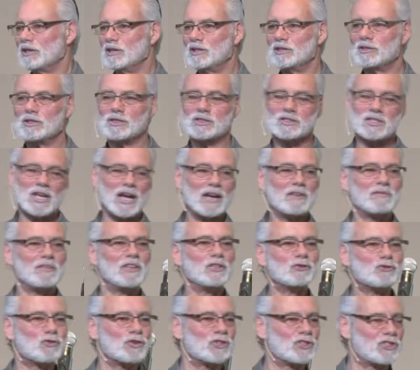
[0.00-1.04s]
It's kind of
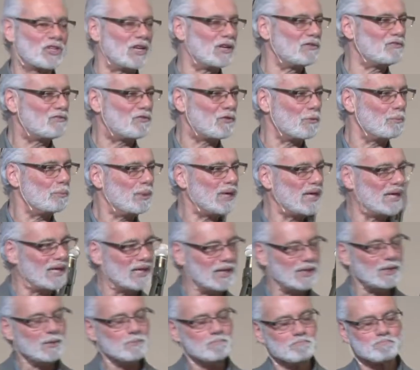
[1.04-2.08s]
interesting for
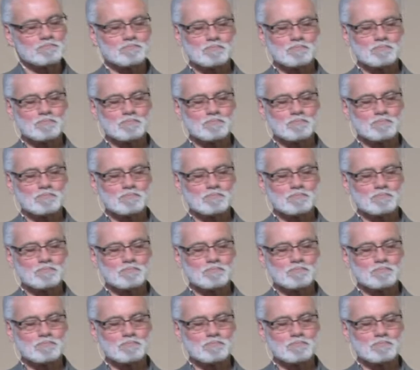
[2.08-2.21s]
me.